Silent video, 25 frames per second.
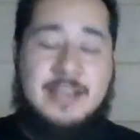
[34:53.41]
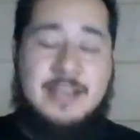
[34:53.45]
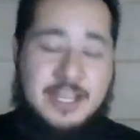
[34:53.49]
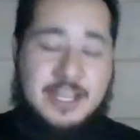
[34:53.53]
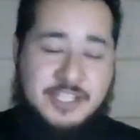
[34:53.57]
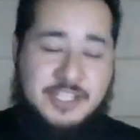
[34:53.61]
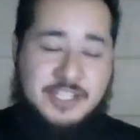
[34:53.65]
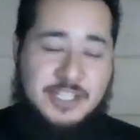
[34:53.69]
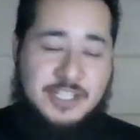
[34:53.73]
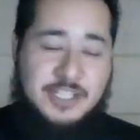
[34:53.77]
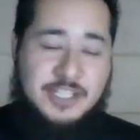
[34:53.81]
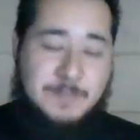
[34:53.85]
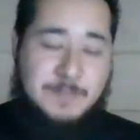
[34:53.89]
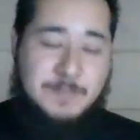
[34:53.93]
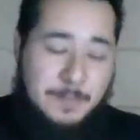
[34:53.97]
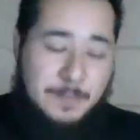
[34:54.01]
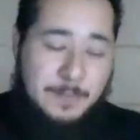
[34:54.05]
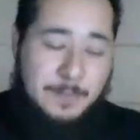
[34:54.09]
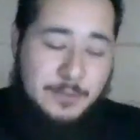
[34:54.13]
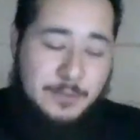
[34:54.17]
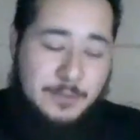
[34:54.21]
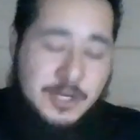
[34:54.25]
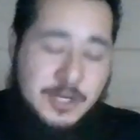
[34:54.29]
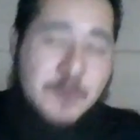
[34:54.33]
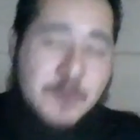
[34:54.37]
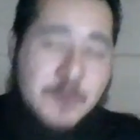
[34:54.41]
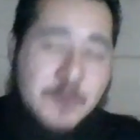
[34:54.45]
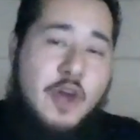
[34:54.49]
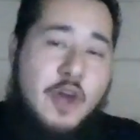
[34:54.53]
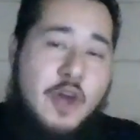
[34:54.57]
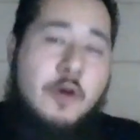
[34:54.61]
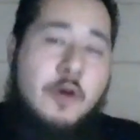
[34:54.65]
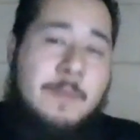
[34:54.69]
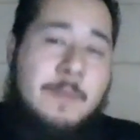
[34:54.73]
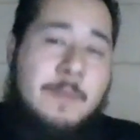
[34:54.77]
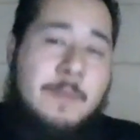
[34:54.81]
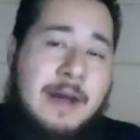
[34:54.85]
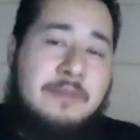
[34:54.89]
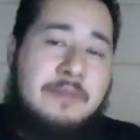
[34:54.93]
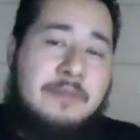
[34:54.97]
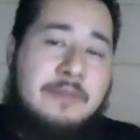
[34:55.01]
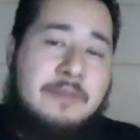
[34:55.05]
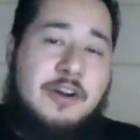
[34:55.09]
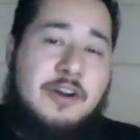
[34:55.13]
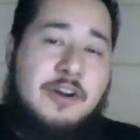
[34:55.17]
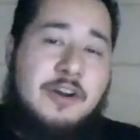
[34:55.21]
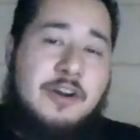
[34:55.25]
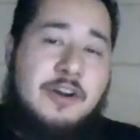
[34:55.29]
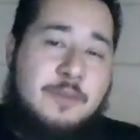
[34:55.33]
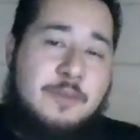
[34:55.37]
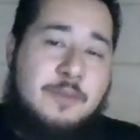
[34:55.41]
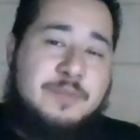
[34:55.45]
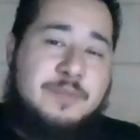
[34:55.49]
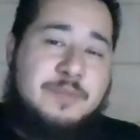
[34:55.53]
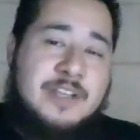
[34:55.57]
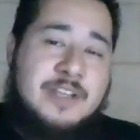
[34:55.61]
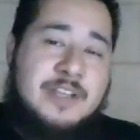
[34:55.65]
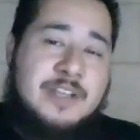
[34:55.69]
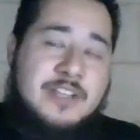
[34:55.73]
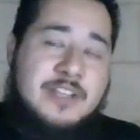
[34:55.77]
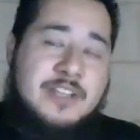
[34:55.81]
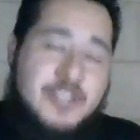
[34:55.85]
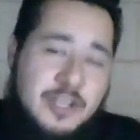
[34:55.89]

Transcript: It's just people don't know about the herps,